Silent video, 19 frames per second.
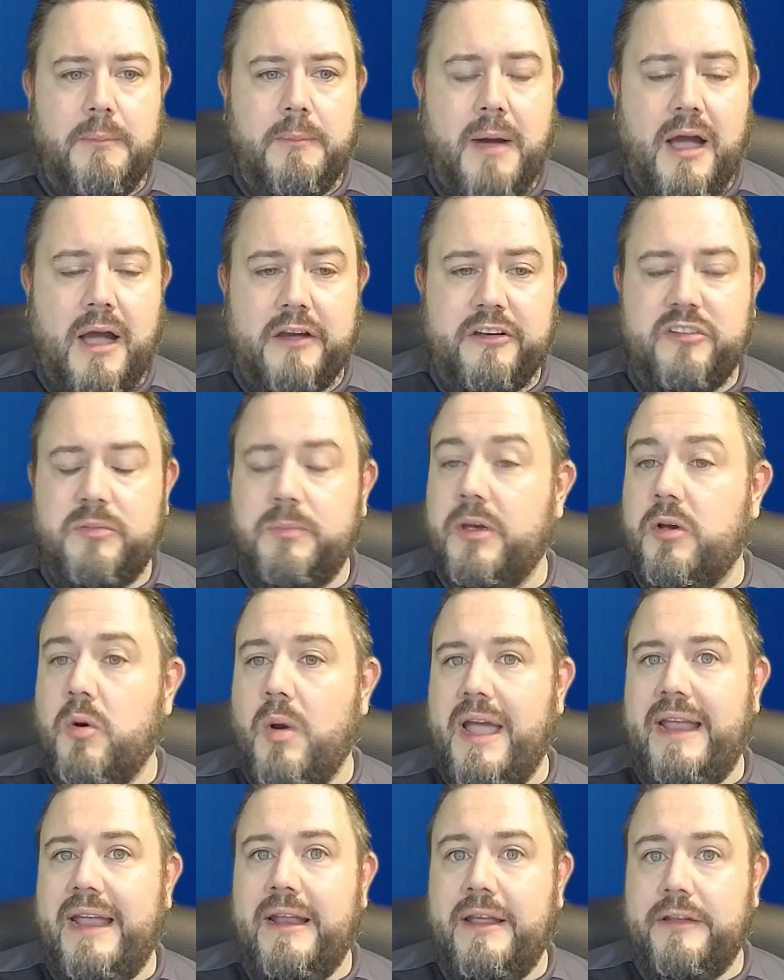Marcus
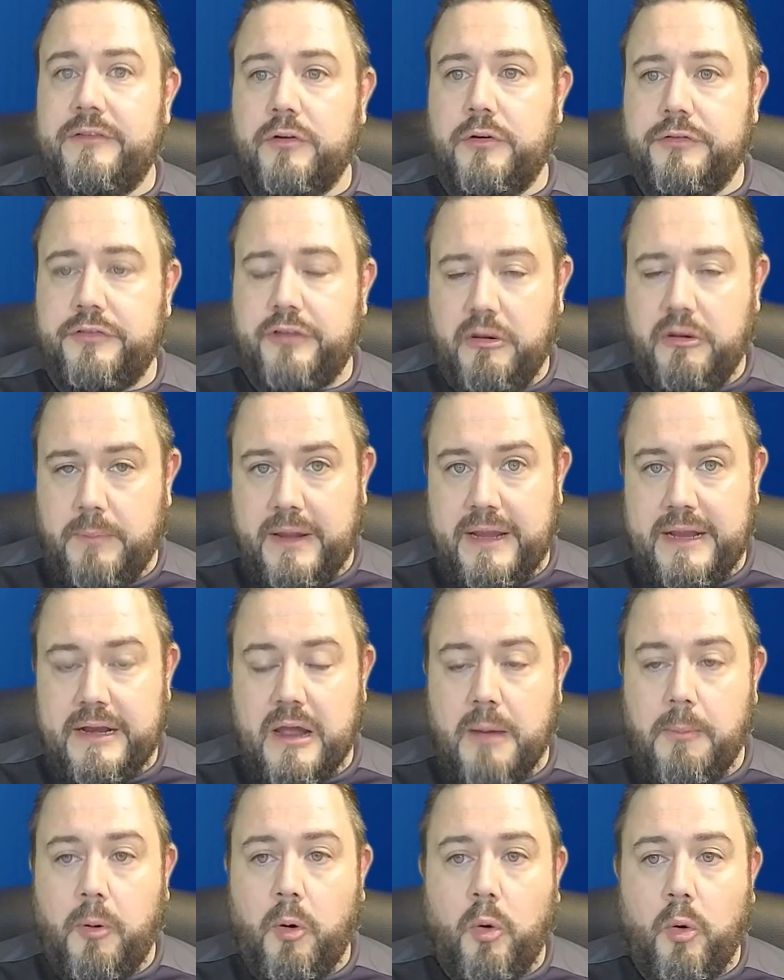McGuane has also been
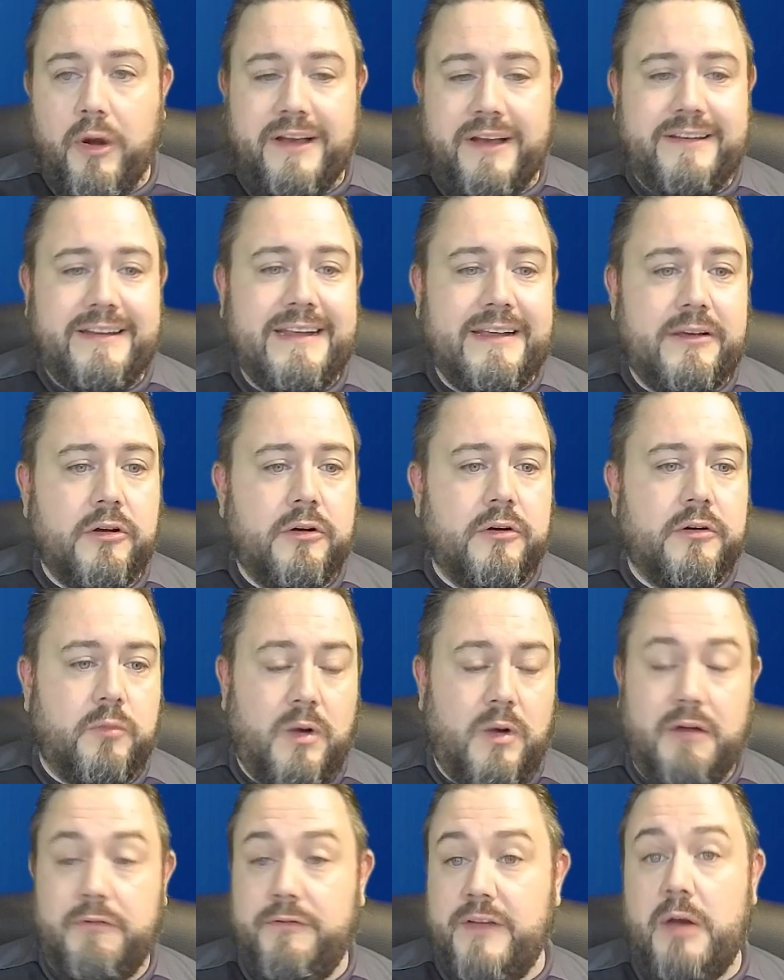pretty good,
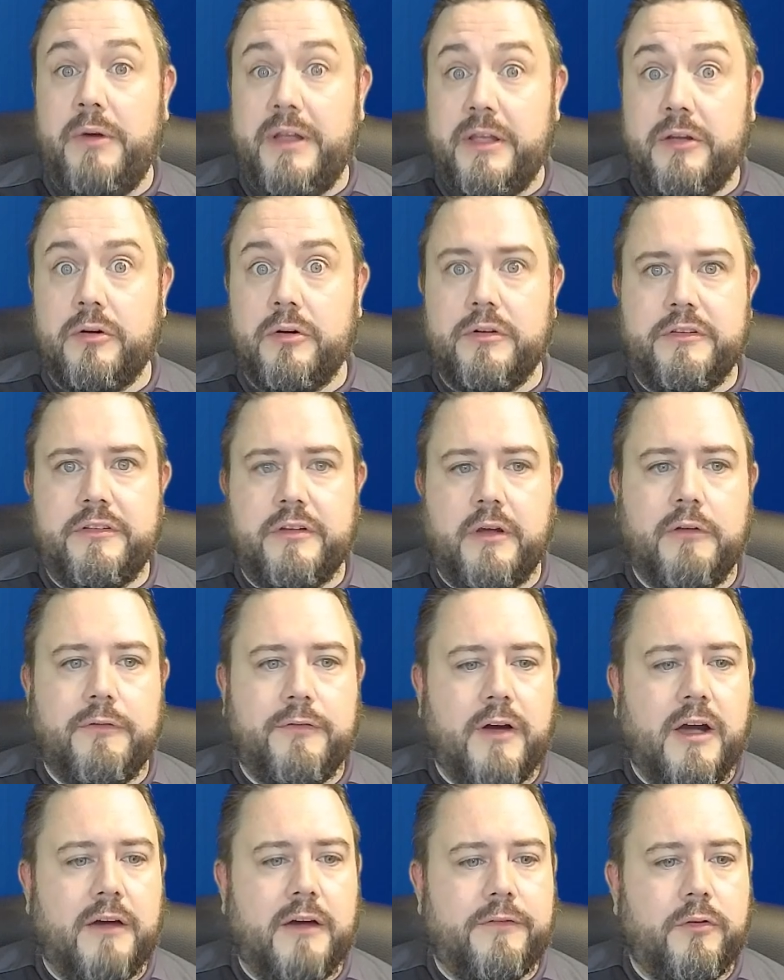well, very good so
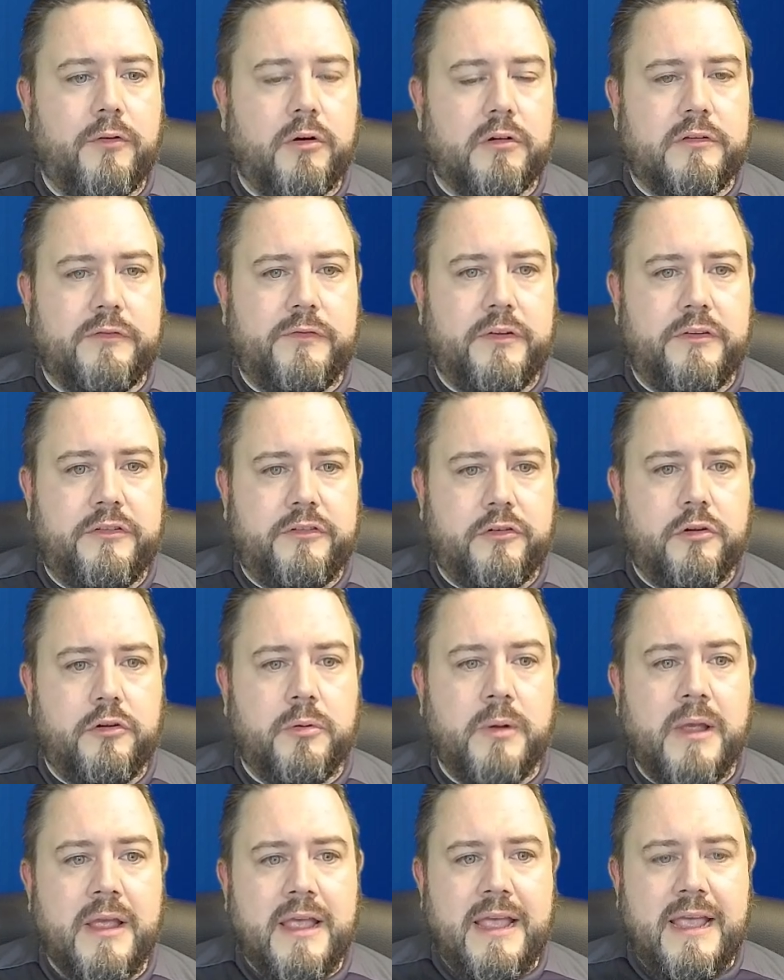far for Oxford
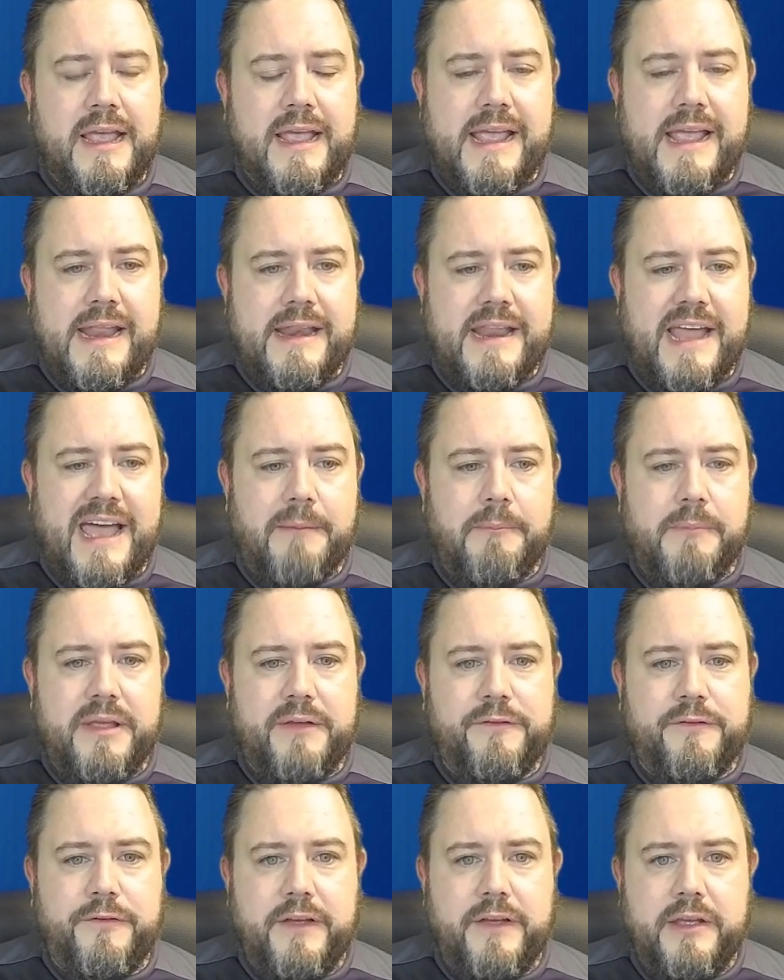too, in that
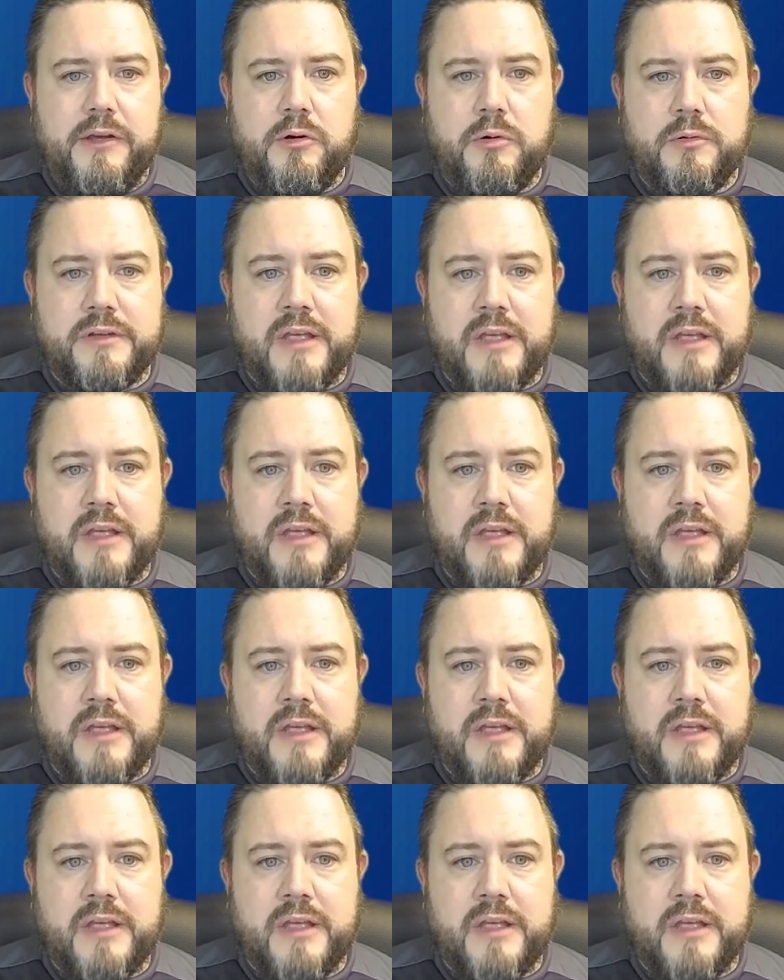midfield.